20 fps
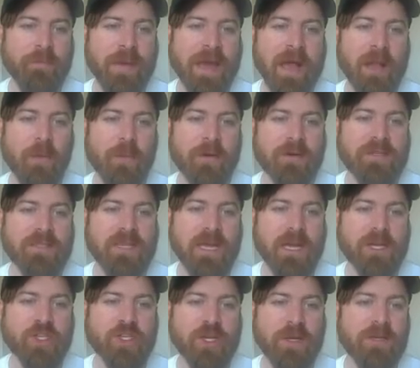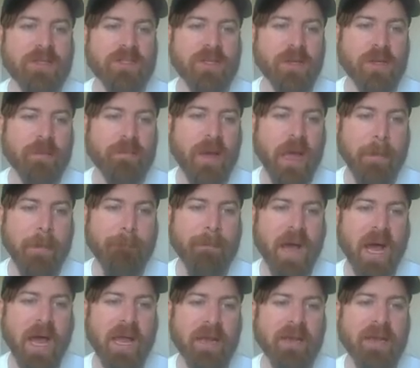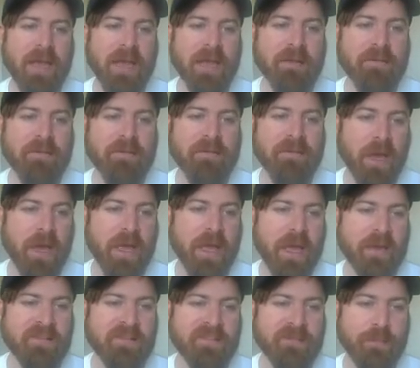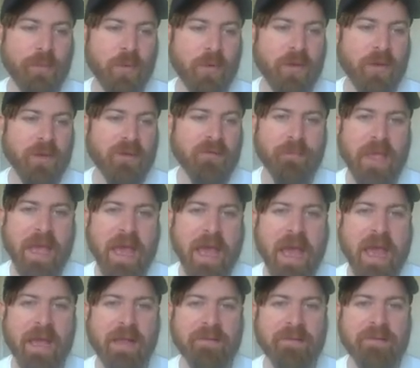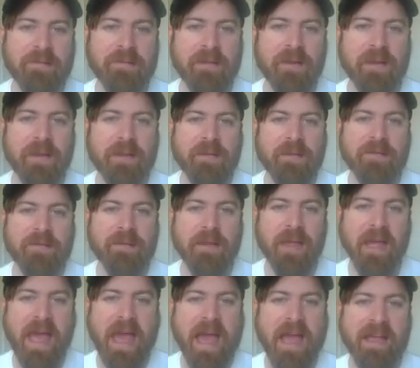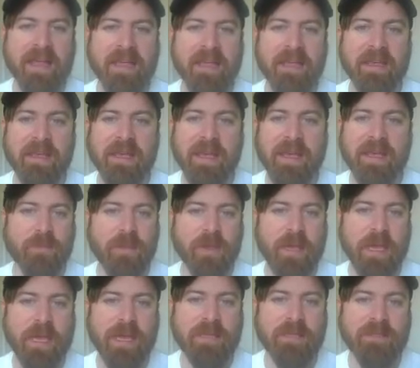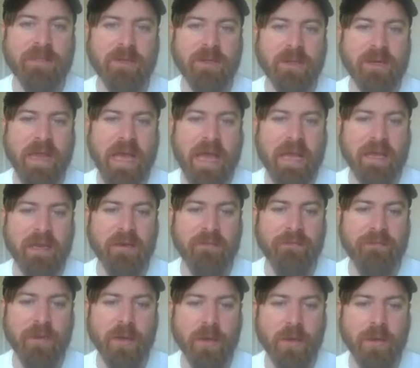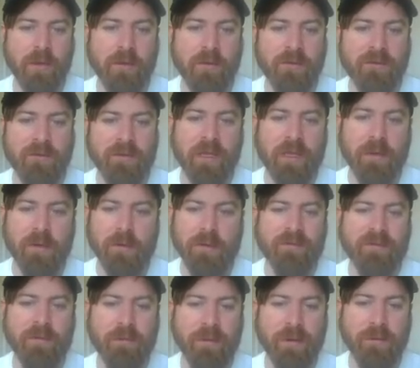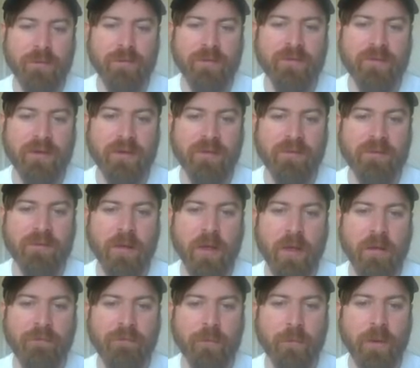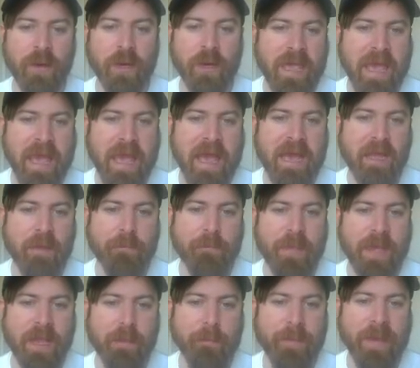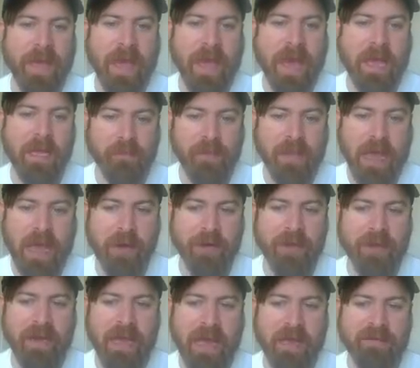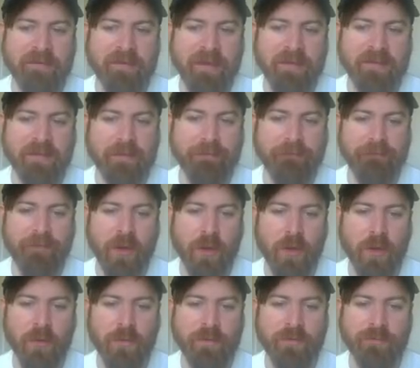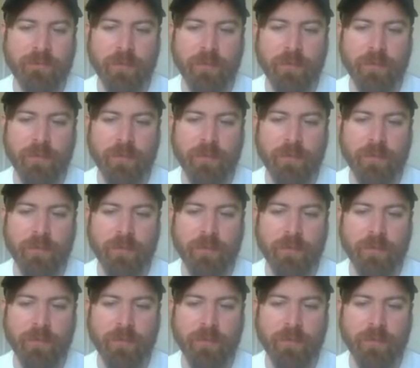malware section. So you can buy botnets, exploits, hacks. This is a hacking kit, okay, so you can hack into phones. Here's some interesting software, Hack Megapack, how to get access to phones for